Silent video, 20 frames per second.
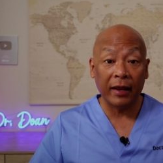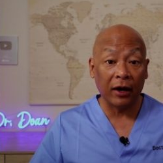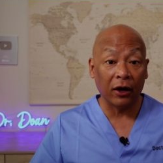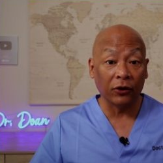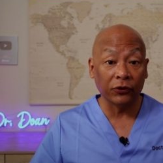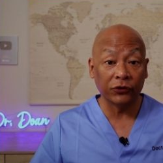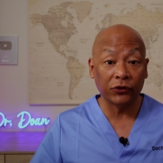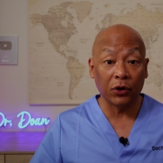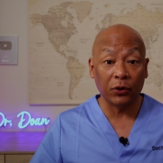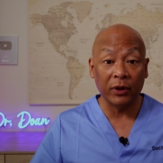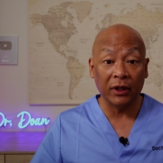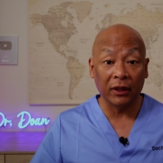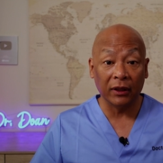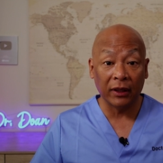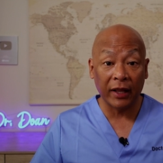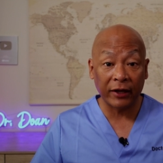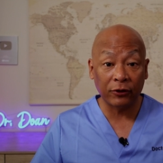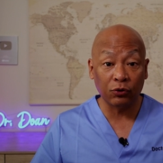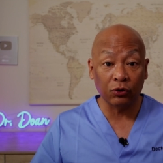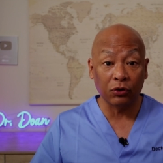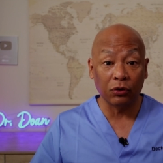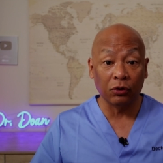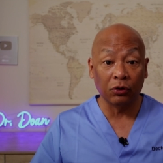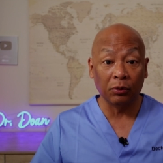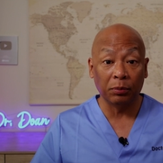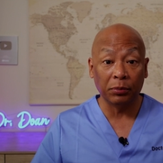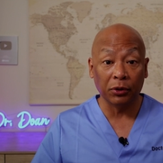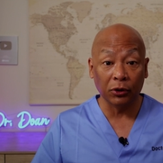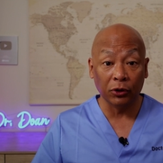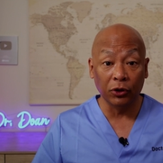and also
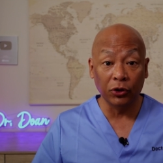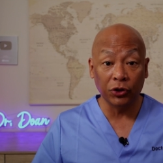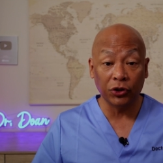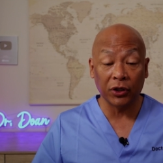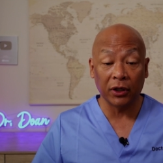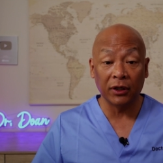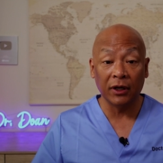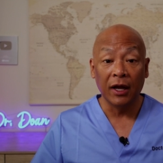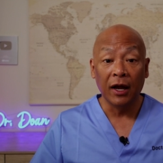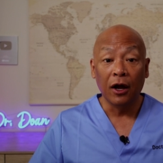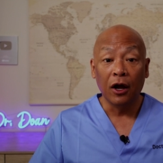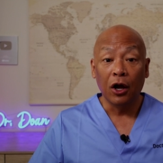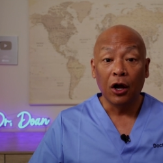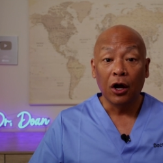electrical pollution